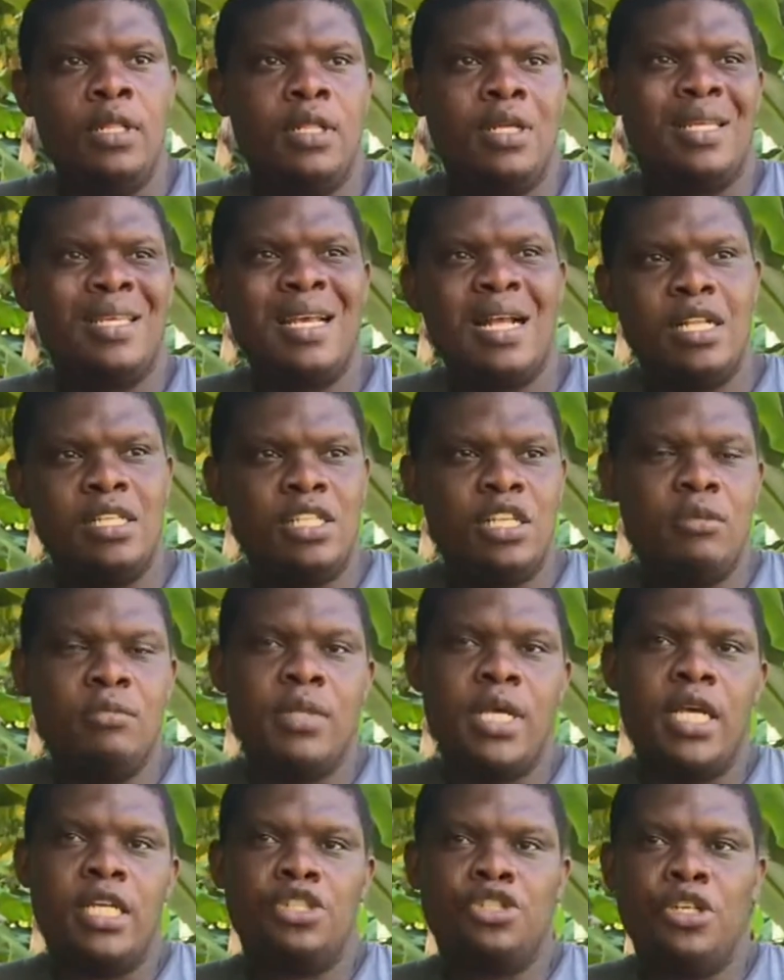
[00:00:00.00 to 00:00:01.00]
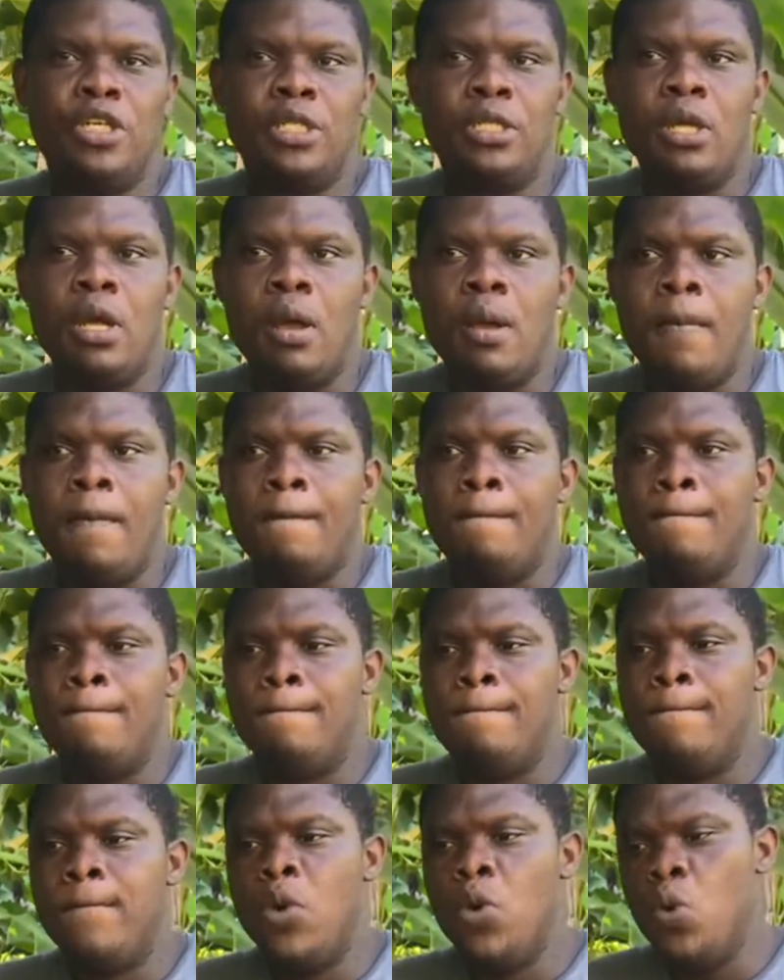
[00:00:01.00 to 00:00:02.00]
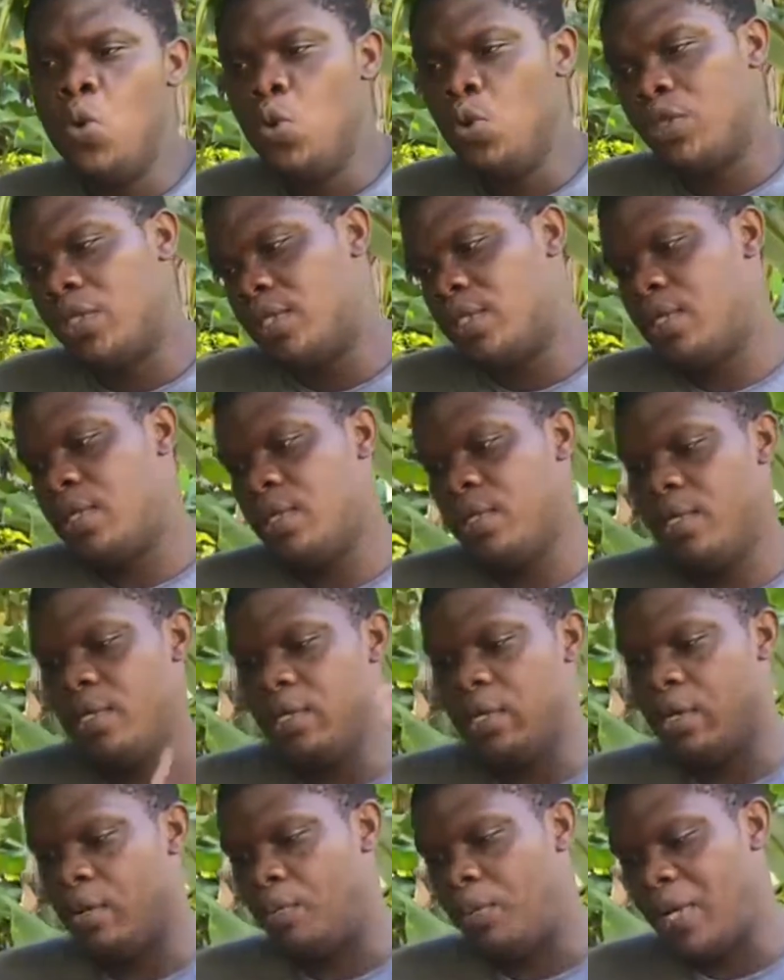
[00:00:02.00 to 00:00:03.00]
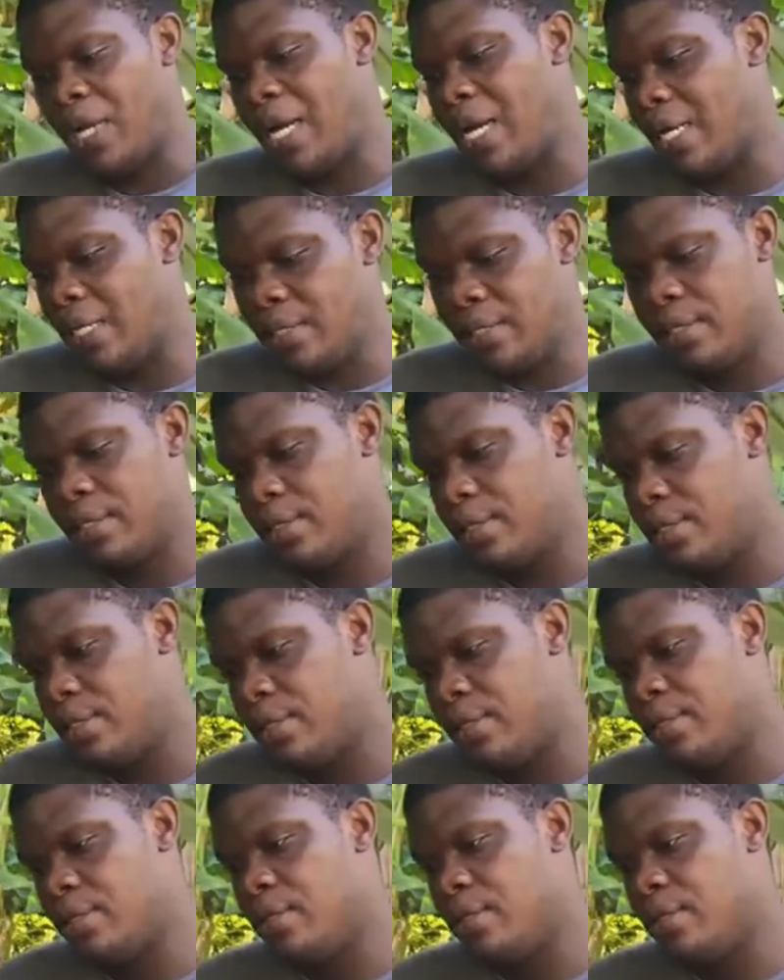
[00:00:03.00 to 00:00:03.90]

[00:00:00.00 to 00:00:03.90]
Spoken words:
The calcium nitrate boosts your plants